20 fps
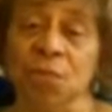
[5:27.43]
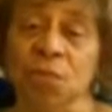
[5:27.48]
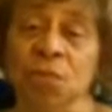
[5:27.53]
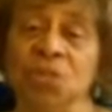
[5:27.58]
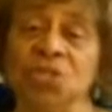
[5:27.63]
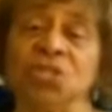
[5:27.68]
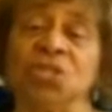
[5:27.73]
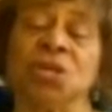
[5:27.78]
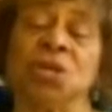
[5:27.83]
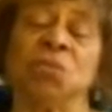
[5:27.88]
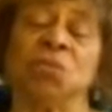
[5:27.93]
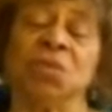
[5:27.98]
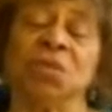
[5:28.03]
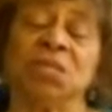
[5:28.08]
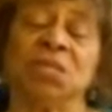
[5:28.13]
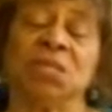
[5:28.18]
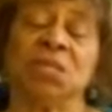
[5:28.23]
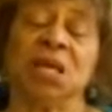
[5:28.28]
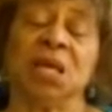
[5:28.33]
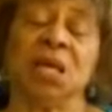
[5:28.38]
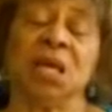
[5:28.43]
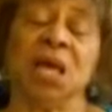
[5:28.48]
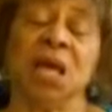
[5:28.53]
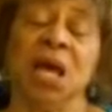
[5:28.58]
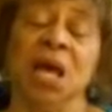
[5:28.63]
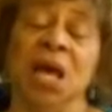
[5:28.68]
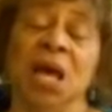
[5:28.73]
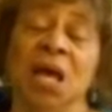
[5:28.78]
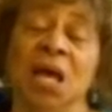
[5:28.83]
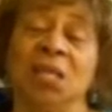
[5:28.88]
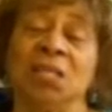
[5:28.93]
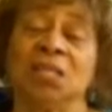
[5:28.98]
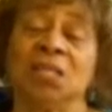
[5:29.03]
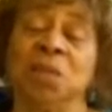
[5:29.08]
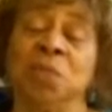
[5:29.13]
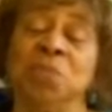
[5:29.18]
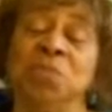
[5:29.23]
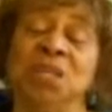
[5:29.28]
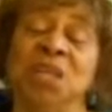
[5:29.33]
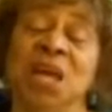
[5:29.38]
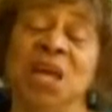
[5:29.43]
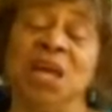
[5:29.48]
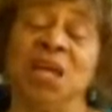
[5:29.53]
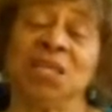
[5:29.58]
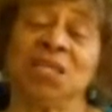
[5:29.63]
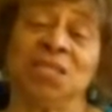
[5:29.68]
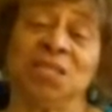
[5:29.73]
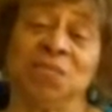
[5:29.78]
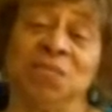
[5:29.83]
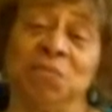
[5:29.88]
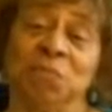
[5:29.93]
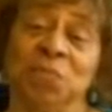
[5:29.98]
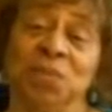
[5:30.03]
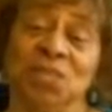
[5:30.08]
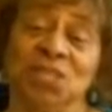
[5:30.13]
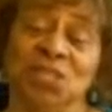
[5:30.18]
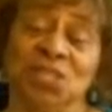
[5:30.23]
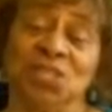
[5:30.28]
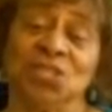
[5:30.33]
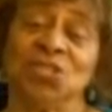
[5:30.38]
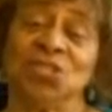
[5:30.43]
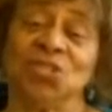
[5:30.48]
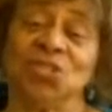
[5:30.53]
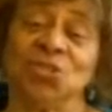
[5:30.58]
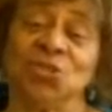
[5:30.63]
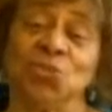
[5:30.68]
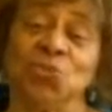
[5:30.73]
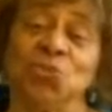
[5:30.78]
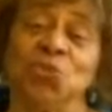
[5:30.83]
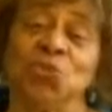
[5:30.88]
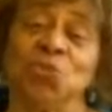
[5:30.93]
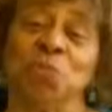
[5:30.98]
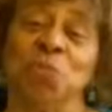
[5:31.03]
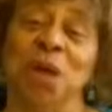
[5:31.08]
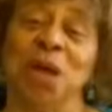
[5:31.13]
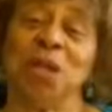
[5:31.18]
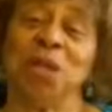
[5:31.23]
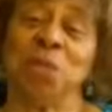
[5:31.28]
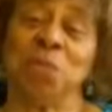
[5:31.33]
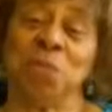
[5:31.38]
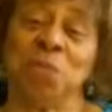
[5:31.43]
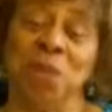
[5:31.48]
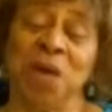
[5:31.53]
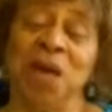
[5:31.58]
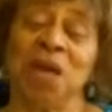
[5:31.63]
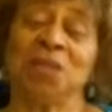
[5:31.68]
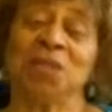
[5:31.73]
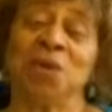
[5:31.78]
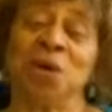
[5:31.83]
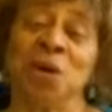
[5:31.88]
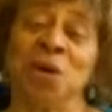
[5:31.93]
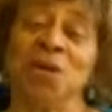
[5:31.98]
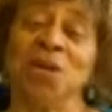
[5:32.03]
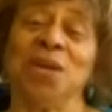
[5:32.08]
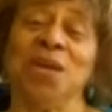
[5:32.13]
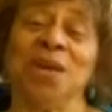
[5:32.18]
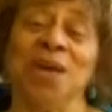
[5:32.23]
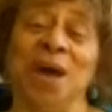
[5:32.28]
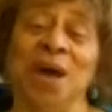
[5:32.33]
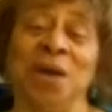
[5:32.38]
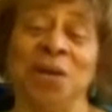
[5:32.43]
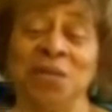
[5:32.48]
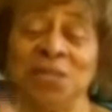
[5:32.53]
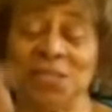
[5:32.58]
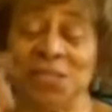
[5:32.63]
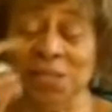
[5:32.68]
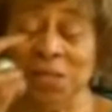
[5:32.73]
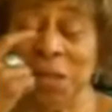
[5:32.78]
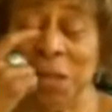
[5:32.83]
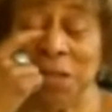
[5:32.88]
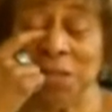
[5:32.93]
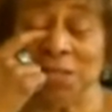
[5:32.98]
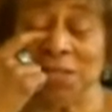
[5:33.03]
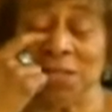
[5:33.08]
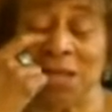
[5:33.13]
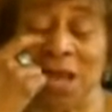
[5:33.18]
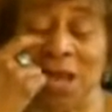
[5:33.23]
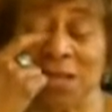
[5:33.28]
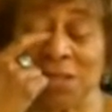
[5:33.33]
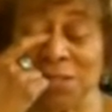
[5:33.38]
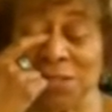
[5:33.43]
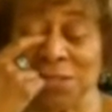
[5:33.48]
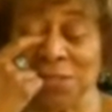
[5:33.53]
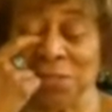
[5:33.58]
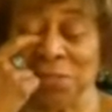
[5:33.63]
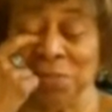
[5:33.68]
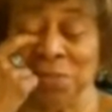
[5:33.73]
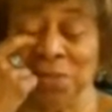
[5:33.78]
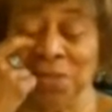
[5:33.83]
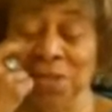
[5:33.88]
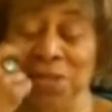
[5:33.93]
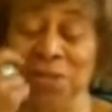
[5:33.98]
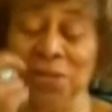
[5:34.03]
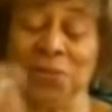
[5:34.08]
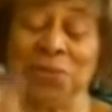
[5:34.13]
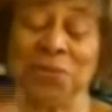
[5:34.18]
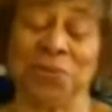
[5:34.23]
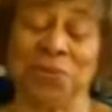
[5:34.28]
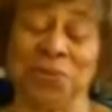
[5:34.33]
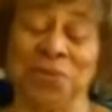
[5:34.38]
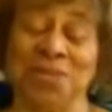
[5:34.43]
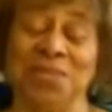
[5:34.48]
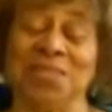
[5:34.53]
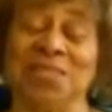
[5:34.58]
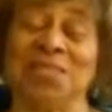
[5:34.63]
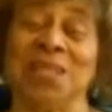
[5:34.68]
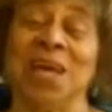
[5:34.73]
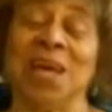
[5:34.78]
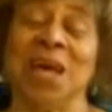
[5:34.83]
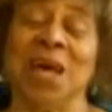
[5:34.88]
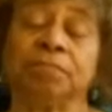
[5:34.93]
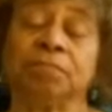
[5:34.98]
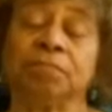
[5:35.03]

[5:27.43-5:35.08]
what shall we say, some negative positions which might impact on our taxes being increased.